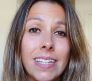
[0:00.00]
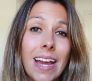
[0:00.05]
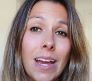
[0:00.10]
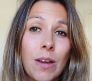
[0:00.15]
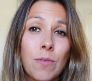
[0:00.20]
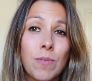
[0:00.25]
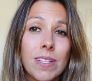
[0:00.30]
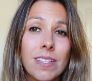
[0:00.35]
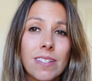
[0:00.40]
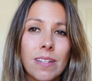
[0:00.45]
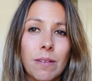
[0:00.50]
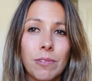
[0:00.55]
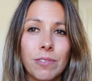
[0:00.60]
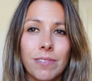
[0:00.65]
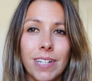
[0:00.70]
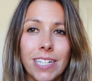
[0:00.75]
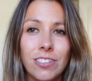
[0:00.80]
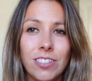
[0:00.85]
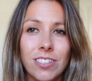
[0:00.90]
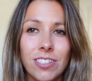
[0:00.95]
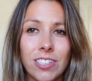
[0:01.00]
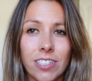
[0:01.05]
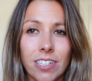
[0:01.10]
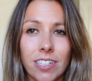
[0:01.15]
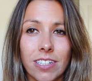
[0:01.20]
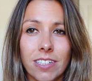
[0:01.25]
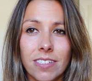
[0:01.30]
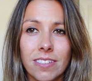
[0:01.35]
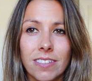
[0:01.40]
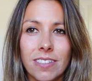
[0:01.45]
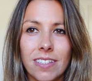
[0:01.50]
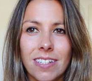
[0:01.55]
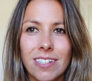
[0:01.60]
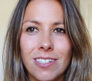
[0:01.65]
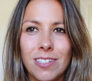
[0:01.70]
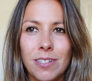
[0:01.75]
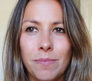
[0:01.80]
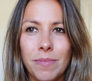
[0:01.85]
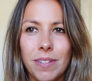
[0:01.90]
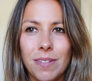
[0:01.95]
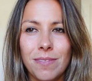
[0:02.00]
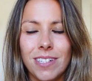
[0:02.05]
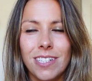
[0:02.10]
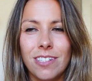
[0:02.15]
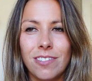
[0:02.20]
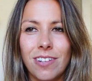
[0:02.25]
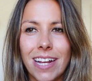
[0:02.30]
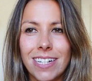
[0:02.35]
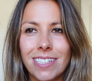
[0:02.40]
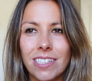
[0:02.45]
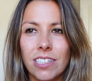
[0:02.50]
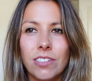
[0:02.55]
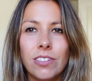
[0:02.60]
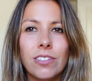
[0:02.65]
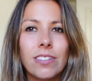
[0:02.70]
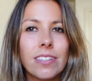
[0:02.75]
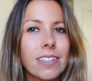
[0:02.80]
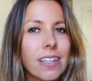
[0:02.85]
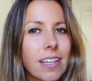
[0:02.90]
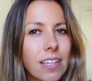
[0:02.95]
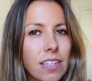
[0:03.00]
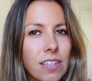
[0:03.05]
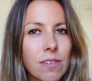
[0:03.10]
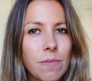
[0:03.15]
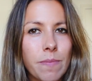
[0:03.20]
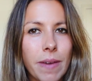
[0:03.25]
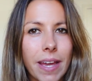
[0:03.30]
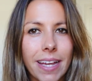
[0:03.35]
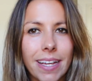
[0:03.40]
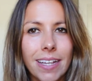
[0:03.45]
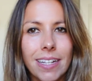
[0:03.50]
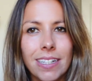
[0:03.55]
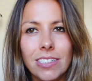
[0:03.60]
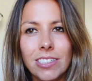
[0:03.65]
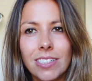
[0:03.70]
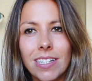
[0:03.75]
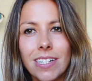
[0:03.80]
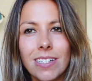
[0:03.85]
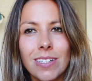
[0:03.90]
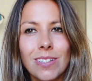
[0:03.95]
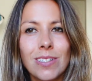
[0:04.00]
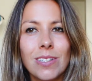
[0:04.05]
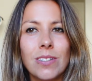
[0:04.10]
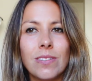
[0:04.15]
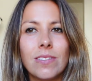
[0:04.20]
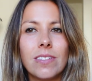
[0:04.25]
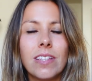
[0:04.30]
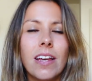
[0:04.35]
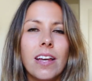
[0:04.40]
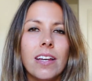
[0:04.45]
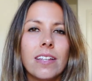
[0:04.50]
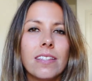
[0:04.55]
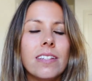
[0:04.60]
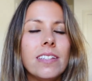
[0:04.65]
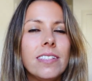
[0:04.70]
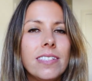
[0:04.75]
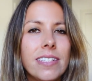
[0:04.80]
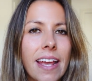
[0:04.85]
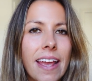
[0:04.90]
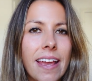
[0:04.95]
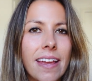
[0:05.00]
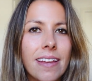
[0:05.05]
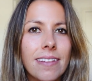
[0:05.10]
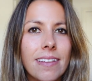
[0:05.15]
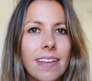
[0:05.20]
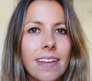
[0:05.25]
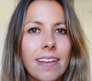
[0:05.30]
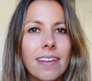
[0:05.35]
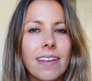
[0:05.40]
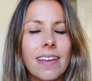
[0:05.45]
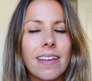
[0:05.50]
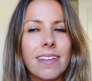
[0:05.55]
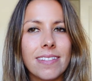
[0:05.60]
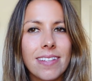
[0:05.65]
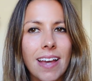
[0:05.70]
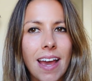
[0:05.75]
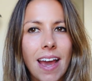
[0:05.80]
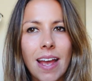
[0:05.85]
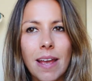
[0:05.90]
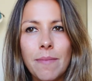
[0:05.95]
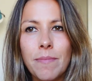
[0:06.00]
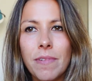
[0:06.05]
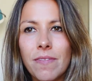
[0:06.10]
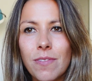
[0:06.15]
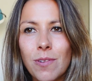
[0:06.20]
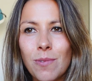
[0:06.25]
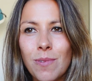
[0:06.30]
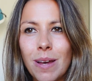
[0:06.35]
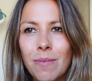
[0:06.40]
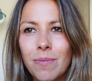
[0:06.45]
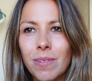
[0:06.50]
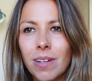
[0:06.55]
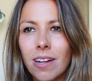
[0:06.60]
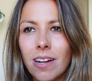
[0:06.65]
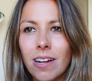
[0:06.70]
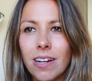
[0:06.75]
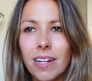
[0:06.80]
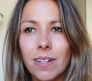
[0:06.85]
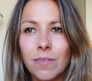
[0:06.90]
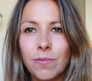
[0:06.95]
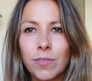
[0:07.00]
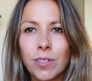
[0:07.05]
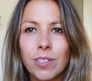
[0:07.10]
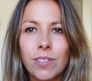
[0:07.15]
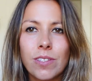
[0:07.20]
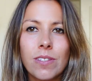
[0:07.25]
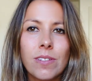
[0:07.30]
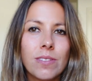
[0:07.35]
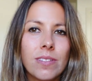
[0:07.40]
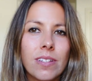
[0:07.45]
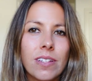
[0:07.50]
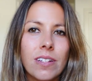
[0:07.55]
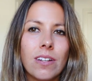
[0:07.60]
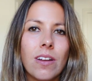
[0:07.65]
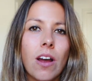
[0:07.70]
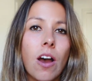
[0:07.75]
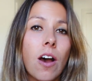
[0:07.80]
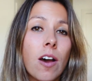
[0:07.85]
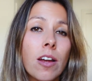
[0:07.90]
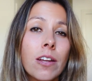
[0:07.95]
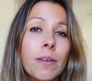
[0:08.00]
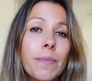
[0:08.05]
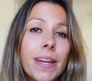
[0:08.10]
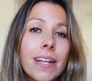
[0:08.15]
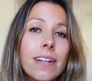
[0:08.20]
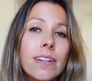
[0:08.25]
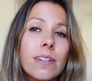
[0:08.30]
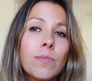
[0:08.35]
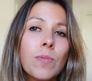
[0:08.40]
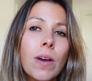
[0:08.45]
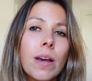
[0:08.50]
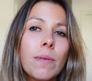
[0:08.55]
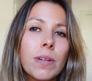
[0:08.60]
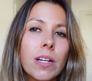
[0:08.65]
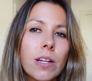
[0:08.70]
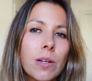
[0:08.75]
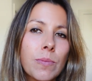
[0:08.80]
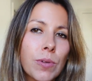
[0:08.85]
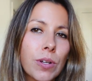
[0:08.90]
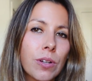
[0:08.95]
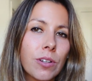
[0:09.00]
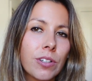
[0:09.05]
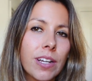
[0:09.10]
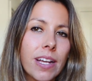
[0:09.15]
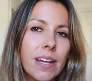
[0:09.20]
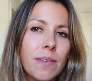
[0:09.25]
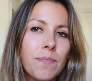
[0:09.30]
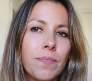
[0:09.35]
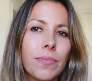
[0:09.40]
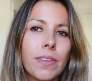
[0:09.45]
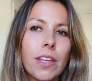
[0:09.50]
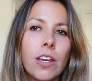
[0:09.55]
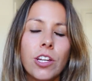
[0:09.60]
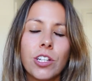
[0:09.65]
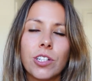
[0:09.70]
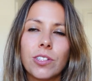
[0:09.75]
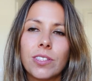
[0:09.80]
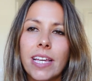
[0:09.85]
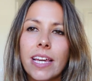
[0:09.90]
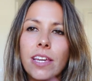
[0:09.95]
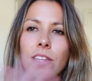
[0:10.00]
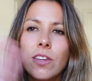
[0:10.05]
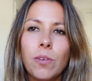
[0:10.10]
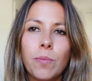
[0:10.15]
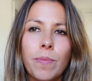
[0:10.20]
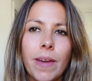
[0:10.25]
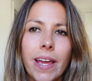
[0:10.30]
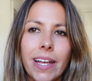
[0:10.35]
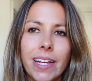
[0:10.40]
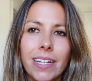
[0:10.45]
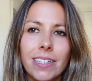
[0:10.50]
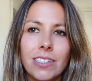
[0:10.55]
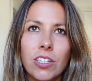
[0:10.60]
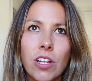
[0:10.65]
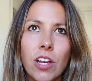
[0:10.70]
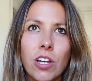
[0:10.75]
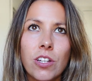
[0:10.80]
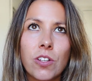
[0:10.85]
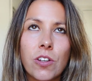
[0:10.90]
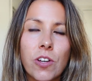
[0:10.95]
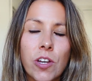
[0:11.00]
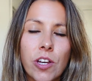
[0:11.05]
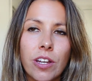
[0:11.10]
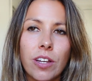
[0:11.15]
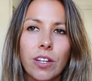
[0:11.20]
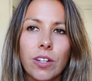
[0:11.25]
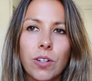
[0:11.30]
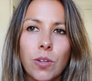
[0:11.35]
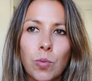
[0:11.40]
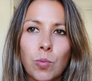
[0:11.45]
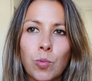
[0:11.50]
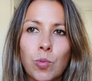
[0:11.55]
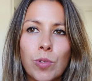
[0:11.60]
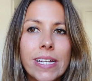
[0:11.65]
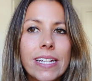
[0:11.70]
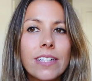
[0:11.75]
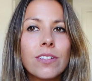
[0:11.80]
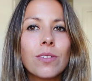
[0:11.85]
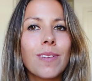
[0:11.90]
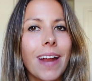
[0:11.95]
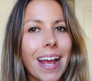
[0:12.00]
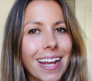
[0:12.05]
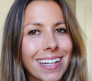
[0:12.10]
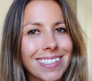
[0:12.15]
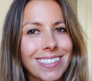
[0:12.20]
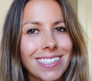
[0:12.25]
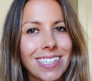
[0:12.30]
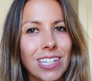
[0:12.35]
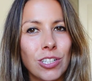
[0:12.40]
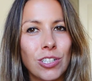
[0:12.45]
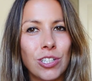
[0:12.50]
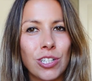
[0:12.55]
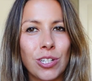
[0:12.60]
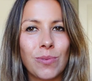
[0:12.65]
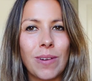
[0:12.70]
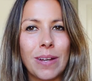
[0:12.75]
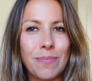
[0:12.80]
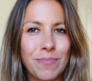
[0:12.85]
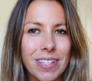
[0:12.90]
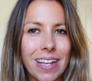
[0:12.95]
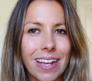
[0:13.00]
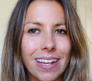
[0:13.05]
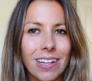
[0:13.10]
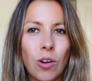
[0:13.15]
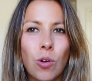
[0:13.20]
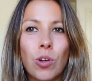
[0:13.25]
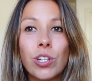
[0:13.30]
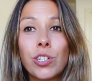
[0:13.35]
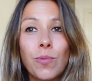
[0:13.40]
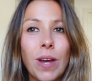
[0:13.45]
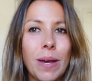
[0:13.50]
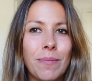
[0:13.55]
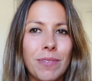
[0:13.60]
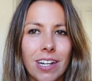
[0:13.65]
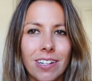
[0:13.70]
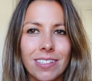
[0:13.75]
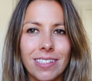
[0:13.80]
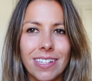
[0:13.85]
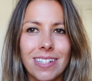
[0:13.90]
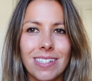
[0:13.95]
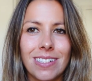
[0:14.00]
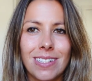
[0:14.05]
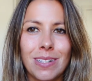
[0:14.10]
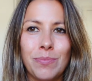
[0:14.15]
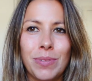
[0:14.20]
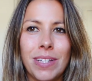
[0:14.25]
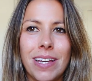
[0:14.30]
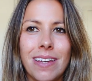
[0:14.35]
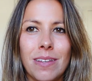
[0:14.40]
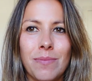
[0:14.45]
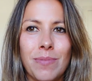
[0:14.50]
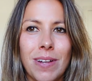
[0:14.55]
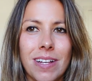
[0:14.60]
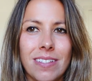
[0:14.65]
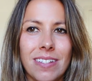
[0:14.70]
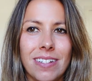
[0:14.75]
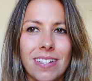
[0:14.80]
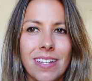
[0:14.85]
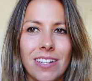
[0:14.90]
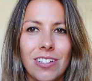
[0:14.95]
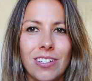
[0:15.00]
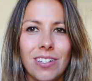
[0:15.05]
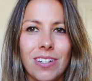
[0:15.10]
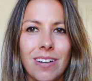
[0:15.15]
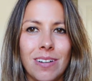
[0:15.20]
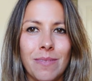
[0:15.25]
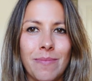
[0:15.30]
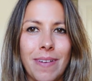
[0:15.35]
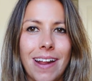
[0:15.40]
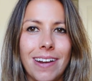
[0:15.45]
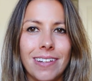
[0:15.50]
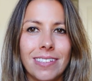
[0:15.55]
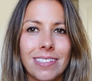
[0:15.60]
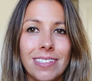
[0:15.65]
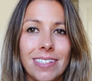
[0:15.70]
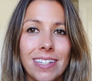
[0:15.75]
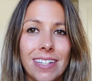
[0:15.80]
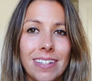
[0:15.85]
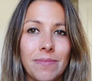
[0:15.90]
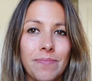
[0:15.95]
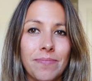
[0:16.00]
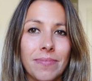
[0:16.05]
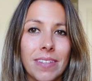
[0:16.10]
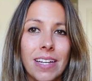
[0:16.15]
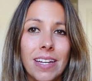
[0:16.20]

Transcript: Yeah, once someone registers, they should be redirected to a thank you page that includes the date and time of the webinar. And if you're using an automated webinar program, your thank you page could redirect to your website or your webinar link to play the presentation automatically.